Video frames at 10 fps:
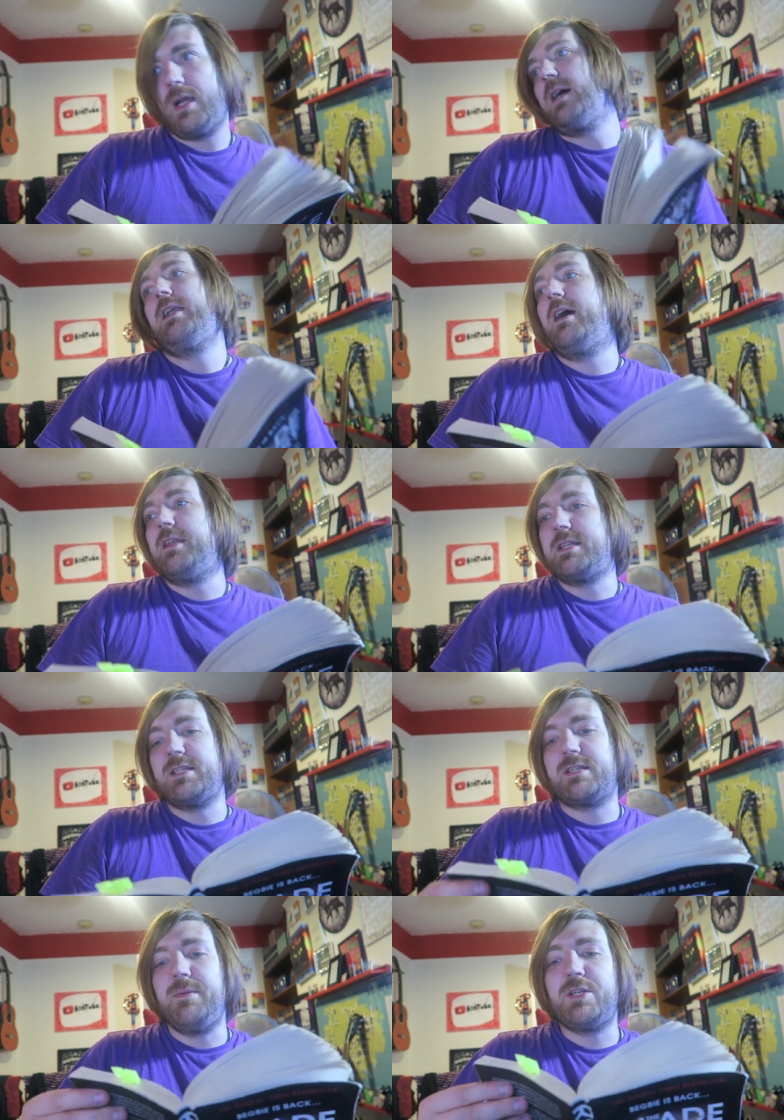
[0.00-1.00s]
And this
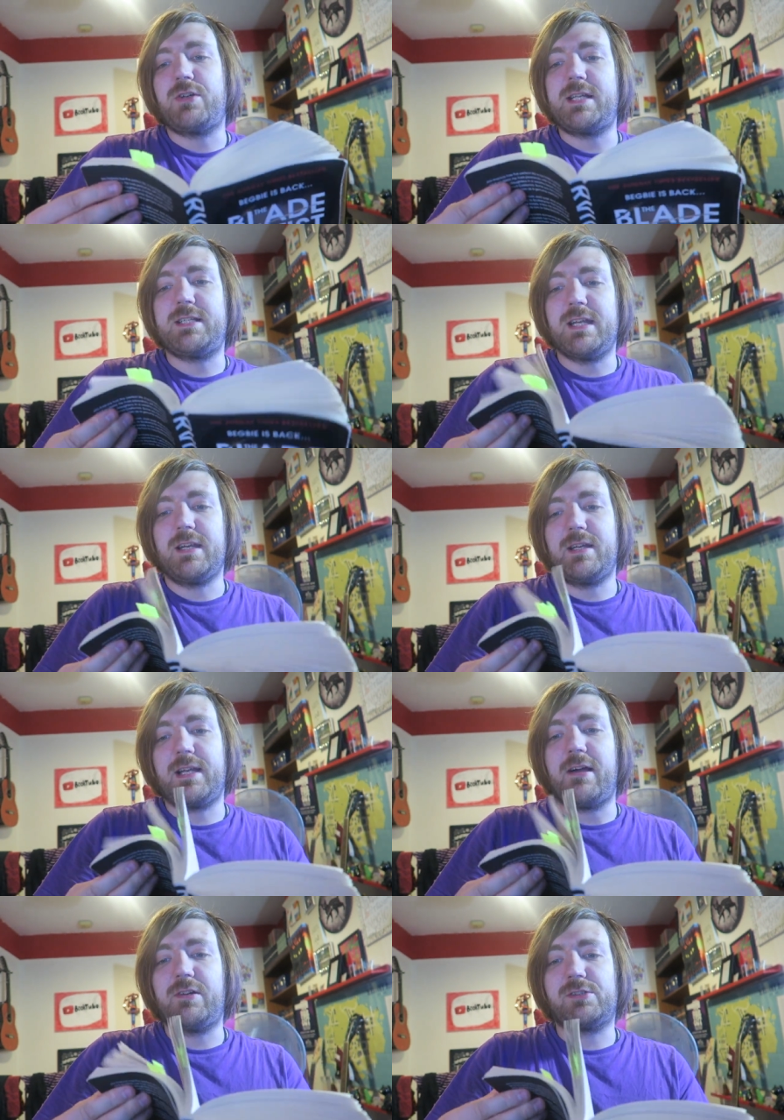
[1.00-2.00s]
is some interesting
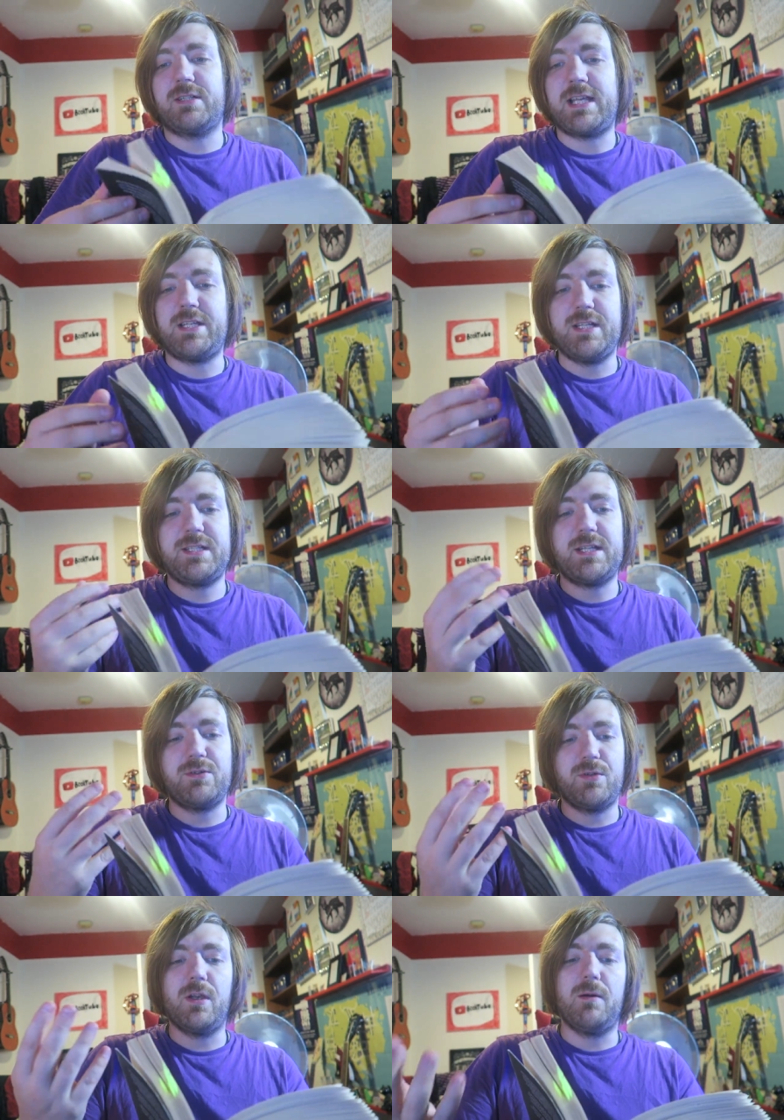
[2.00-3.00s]
characterisation. This
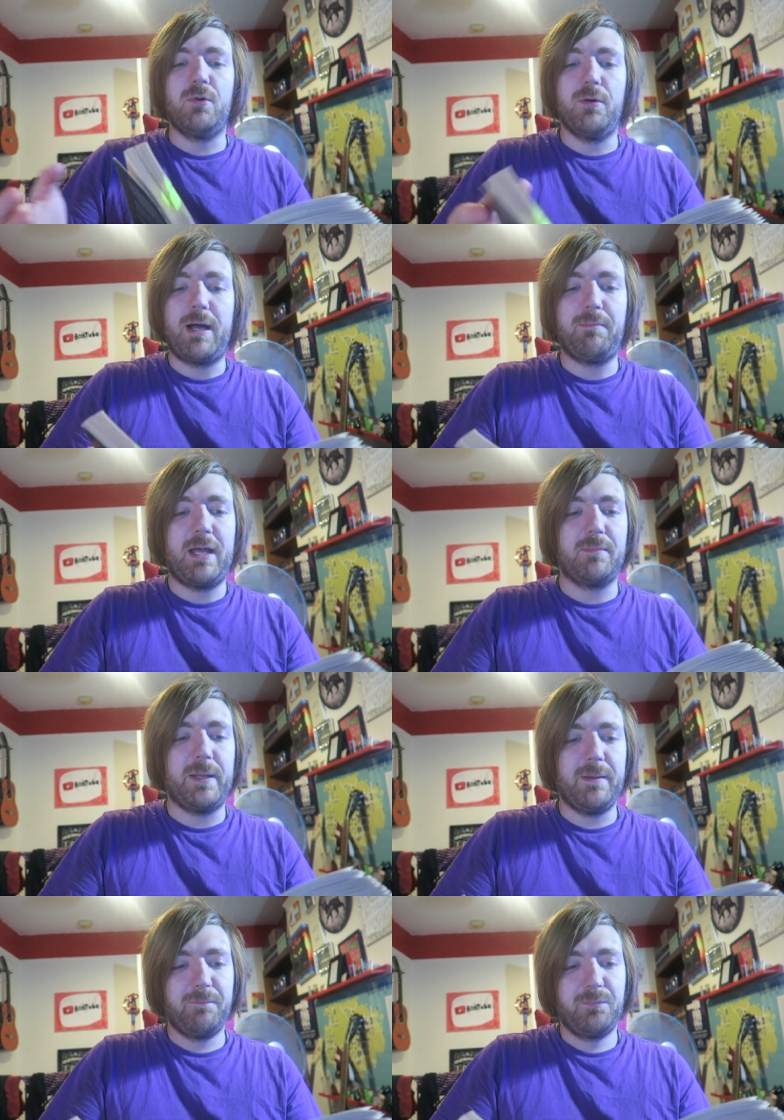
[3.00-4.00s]
tells you a lot more about
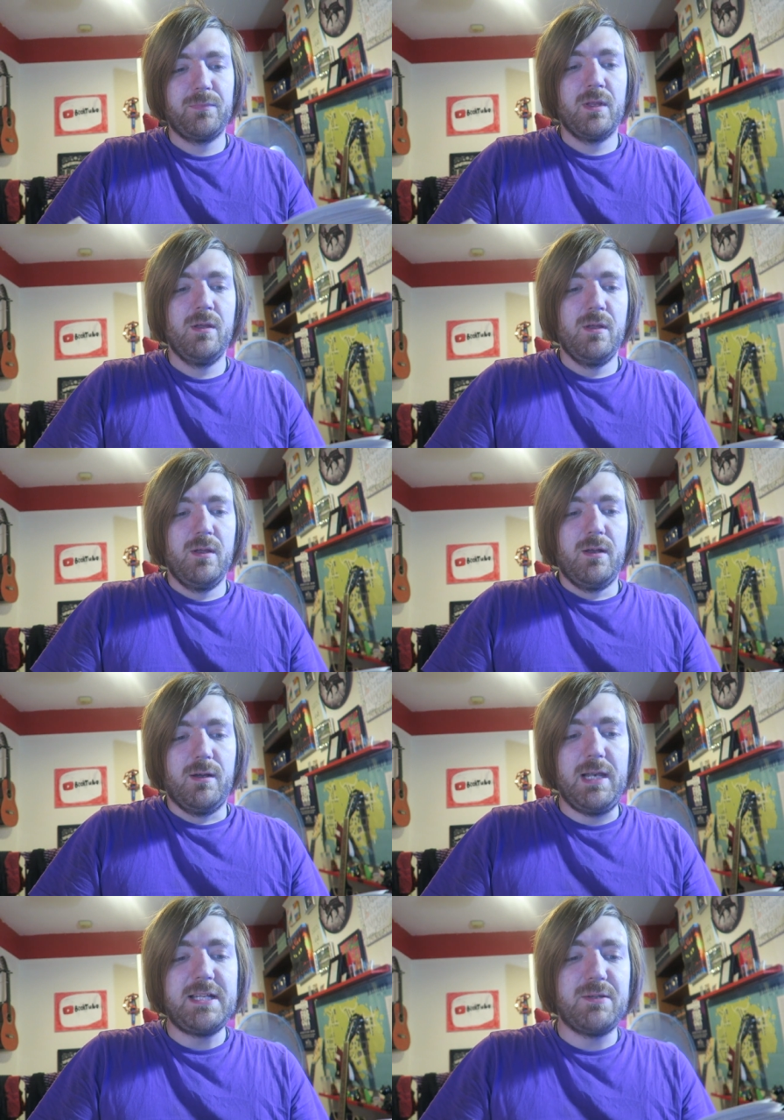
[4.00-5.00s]
Begbie.
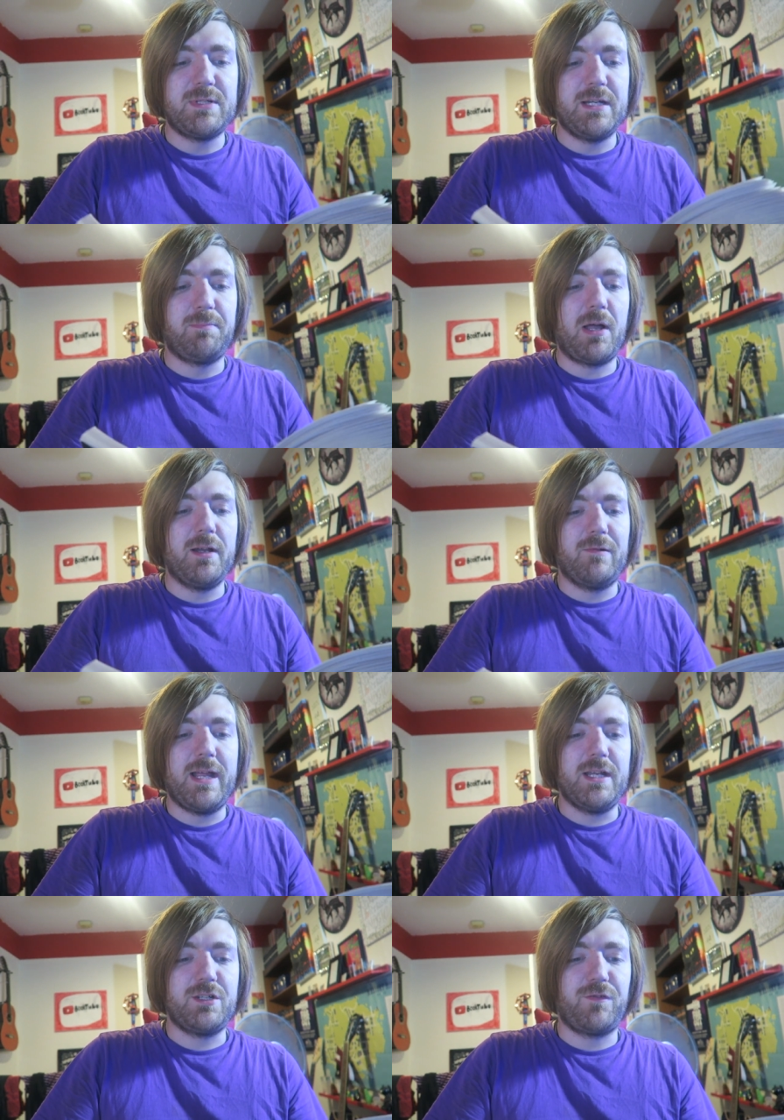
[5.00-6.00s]
Unless he was in a blind
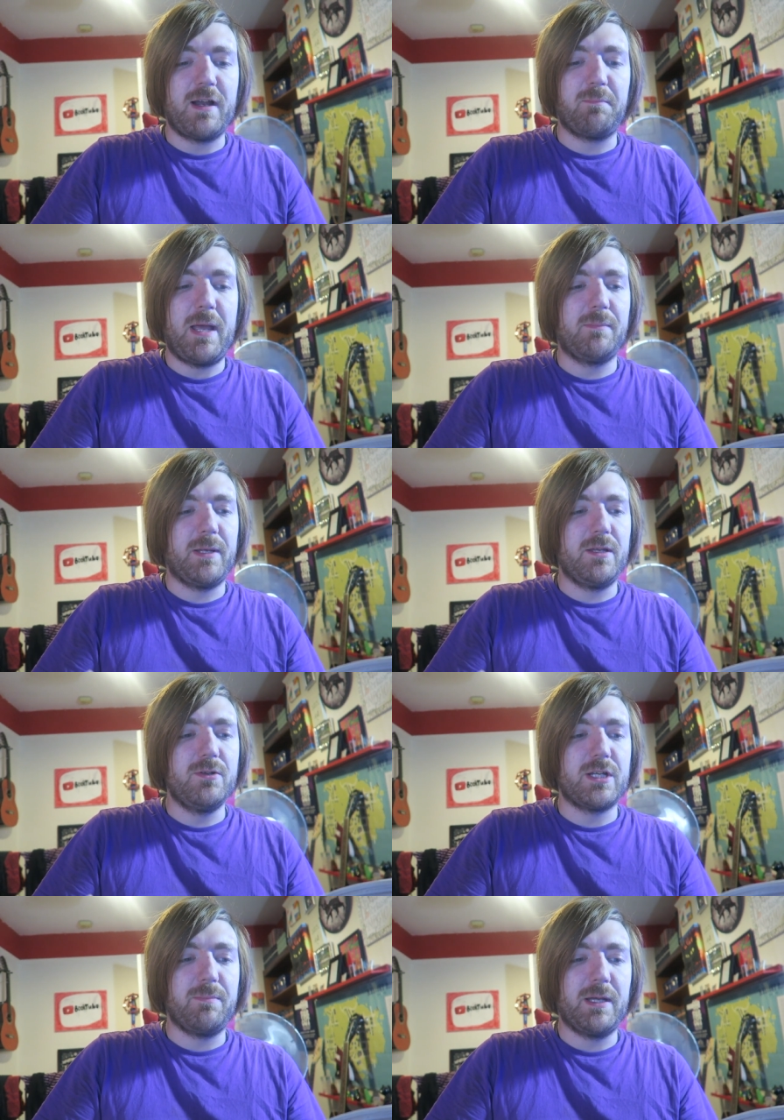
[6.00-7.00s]
rage, Frank Begbie
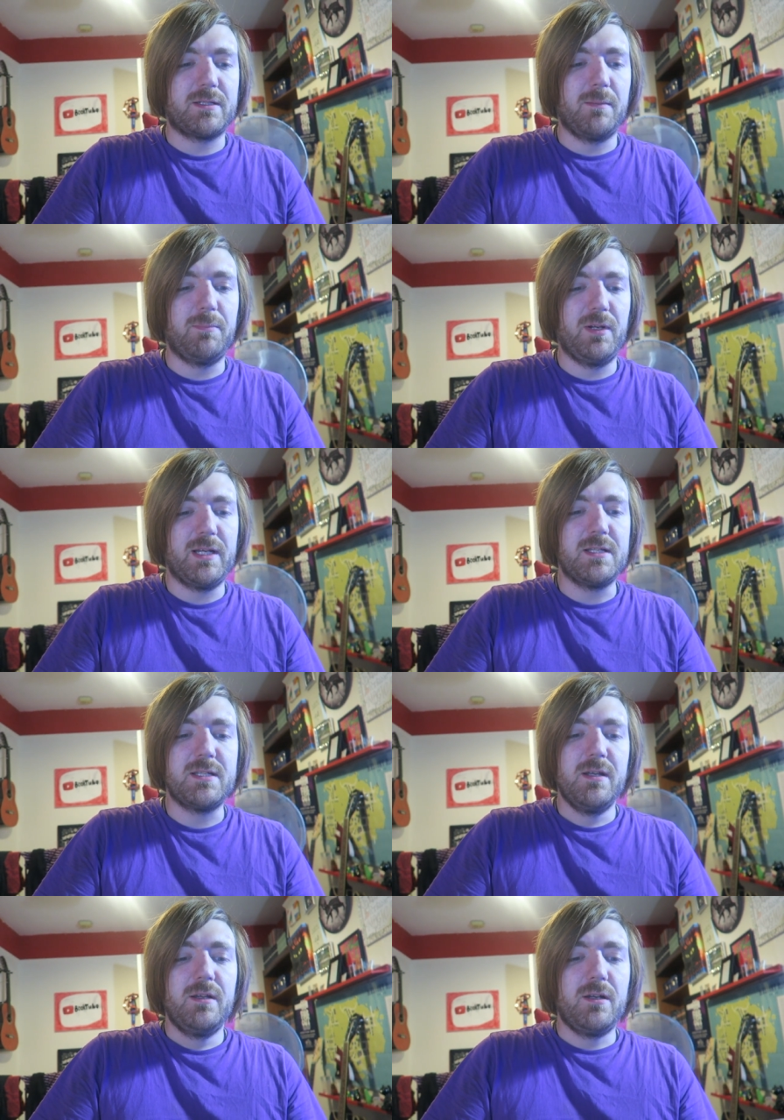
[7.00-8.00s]
usually picked on
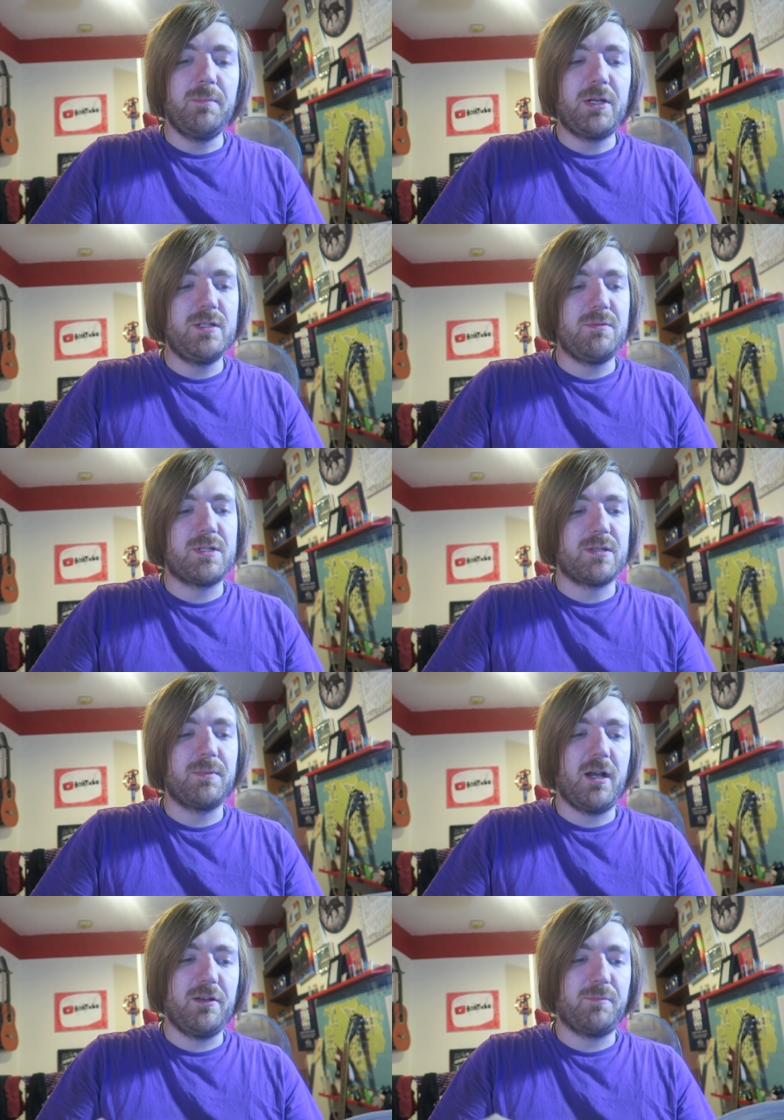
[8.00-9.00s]
bullies. Not because he was some
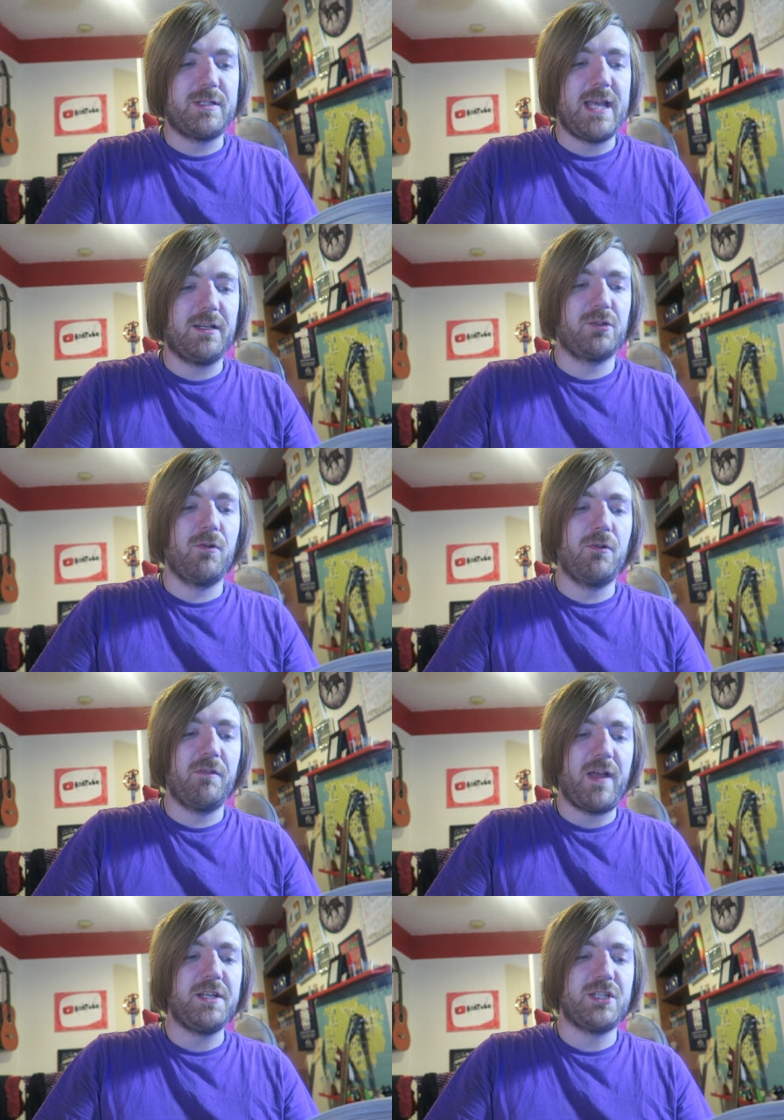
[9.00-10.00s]
kind of protector or
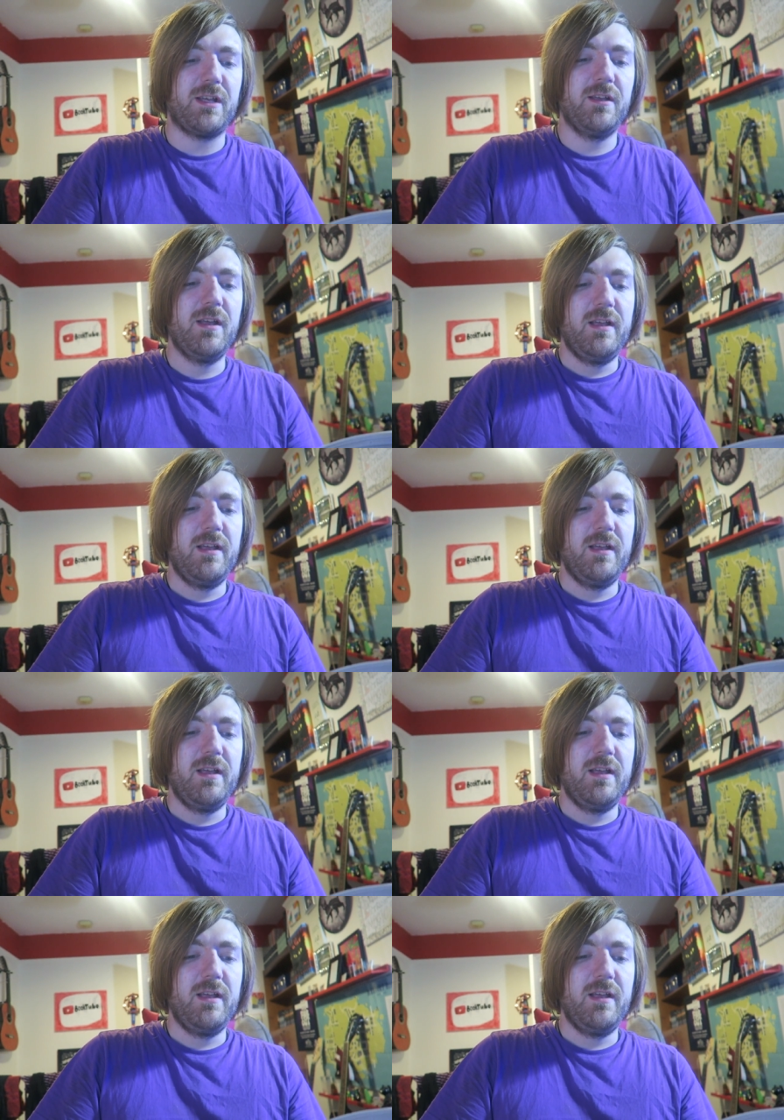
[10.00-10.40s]
avenger.